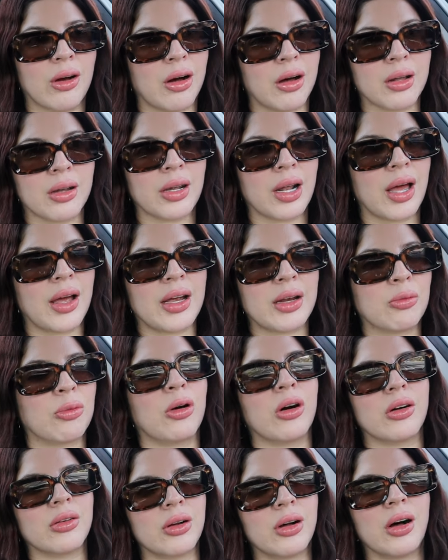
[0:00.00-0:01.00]
online,
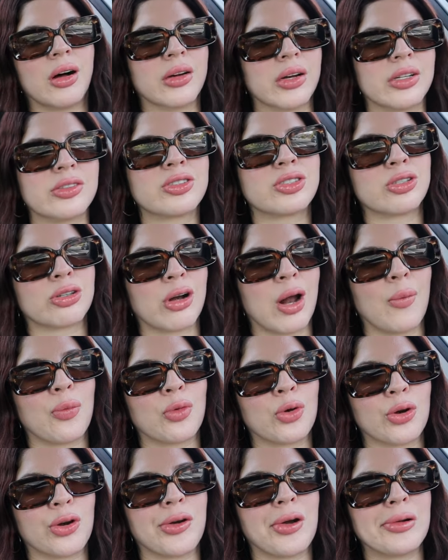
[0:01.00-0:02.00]
well, on Instagram
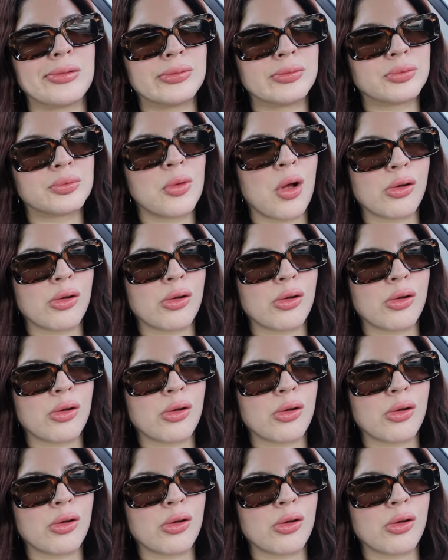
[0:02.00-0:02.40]
through her.